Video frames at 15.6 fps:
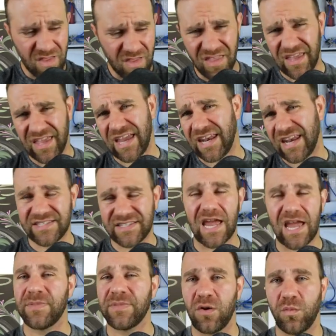
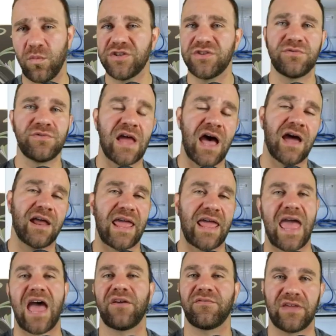Anytime that we do not
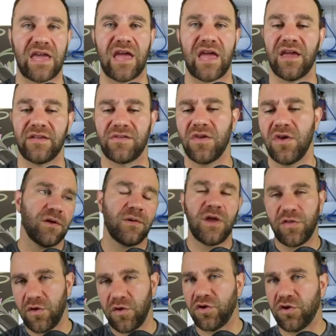have kegs,
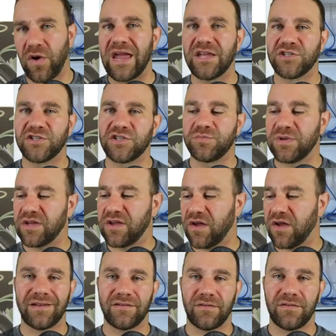they're great just
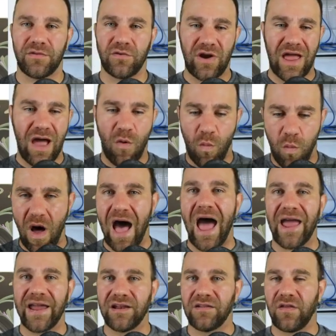because they're not
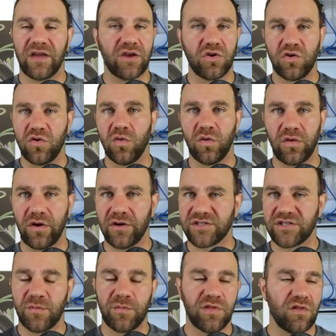wide like a cooler.
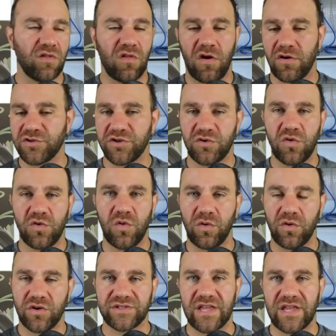Some of the larger
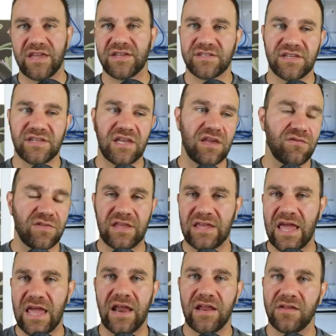coolers that you see, even the
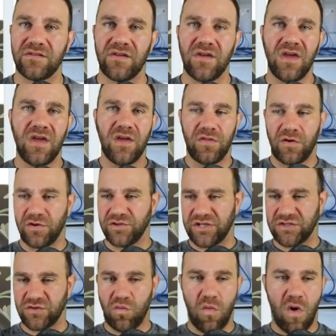Yetis, they're
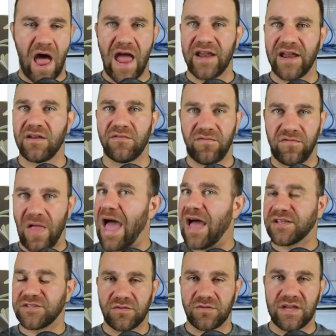just wide and
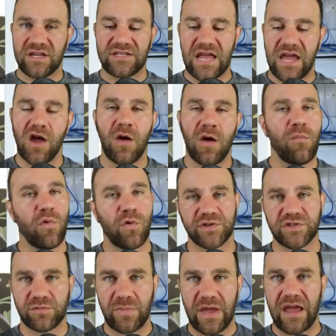flat, so they take up more
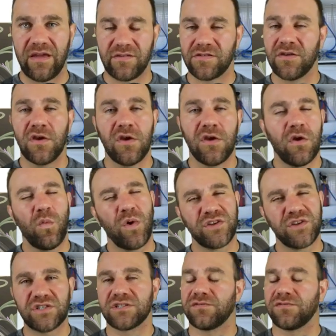space, which
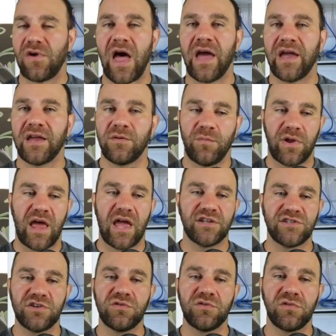is fine, but I
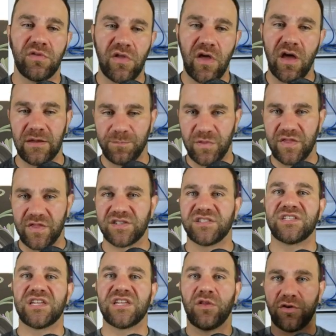do love the
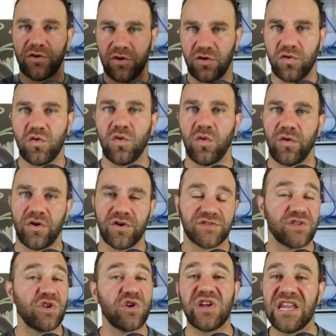cylinder coolers.
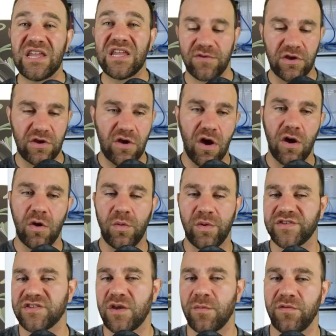And you can even go with
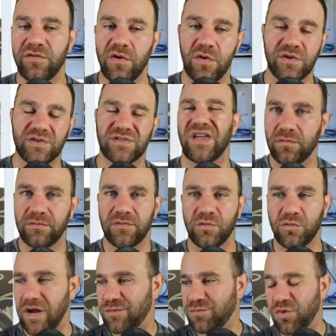some of those like
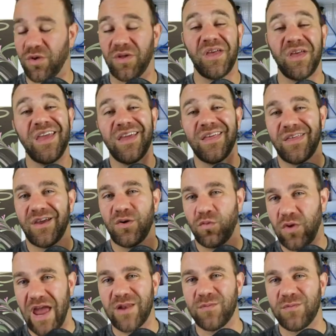the
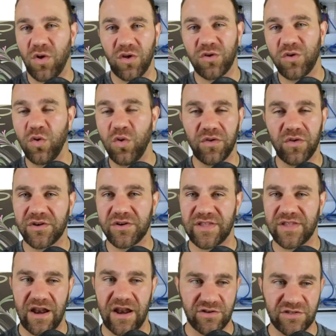Red Bull coolers
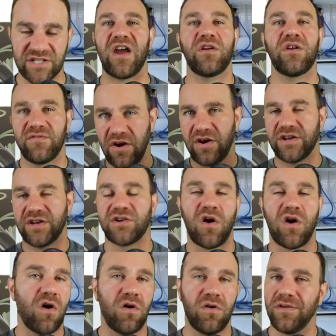that are just very
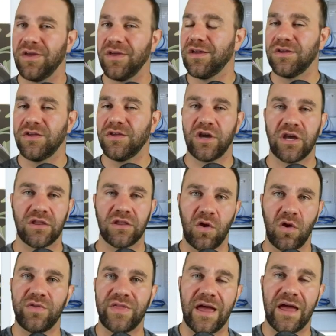tall. You can
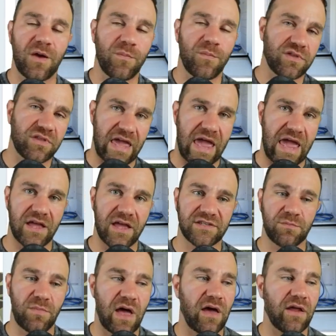load that up with cans
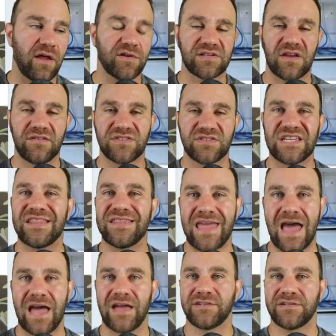and bottles. I've seen
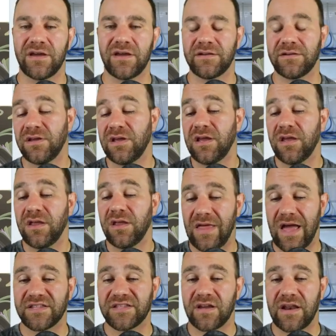that done.
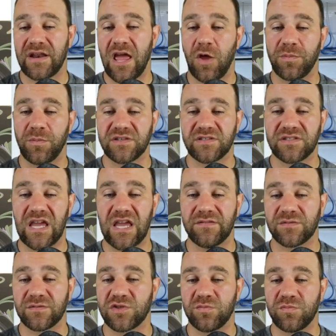That's going to help you save
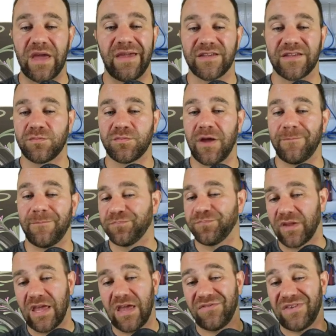some space. But
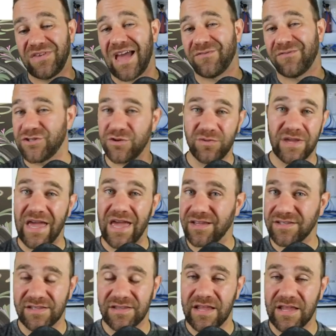if you have 2
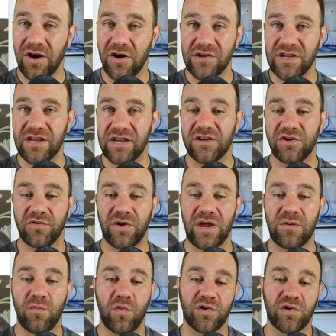kegs in there and you need to create
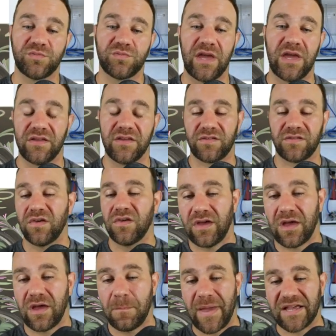more space,
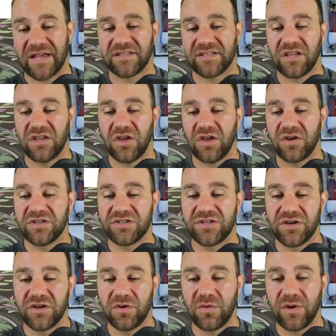best thing you can
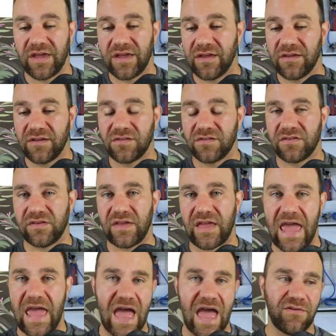do is
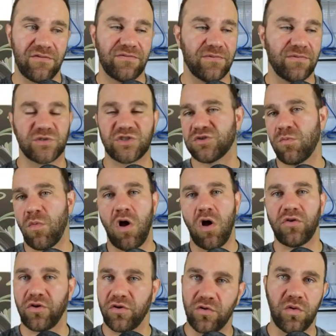have
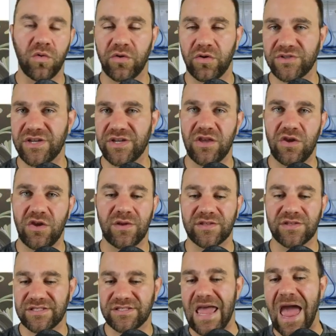smaller coolers that you can
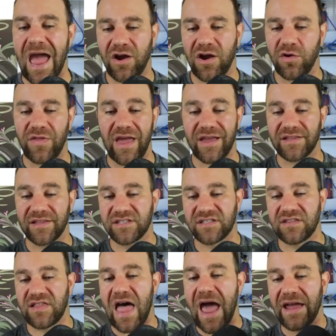stack or that can
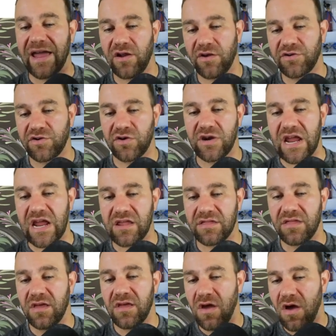slide
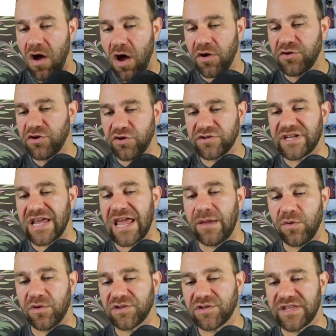underneath under your
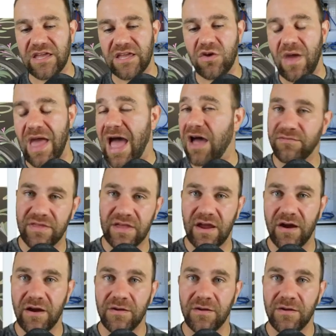tables that you have there,